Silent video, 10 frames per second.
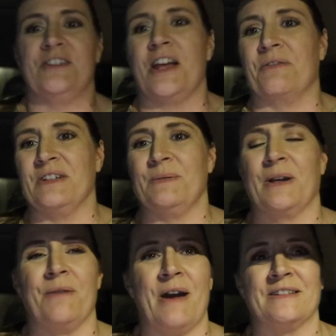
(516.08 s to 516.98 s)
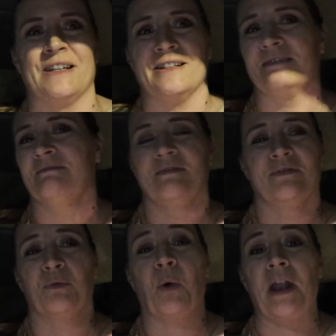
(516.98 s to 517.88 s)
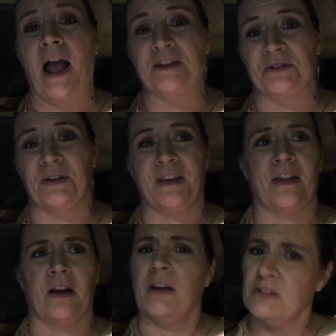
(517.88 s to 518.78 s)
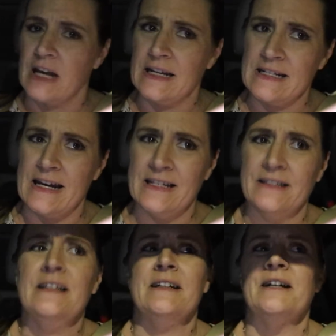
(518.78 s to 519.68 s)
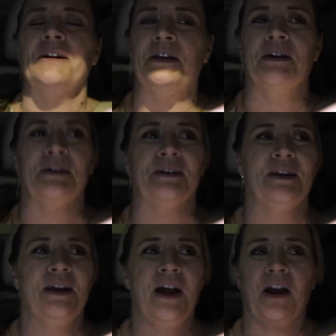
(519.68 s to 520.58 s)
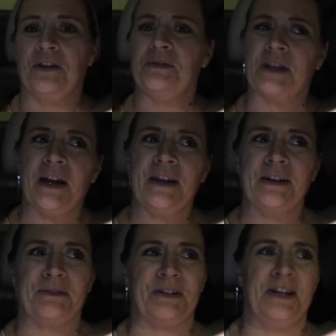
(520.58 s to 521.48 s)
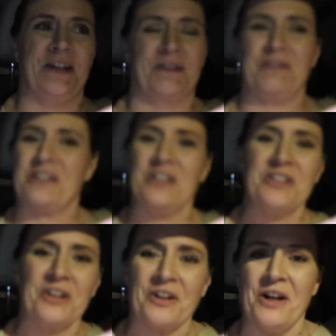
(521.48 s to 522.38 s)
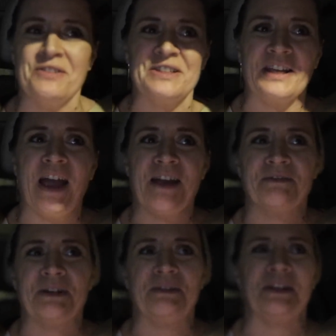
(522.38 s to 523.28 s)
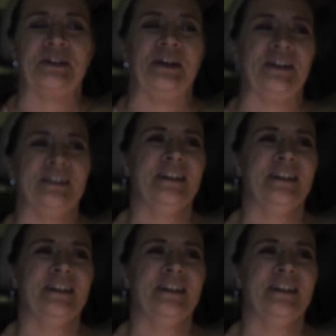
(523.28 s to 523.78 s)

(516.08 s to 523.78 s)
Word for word: generally speaking, I'm asking one actor or the other, have you died yet? Are you done? Are we changing your clothes again? What are we doing?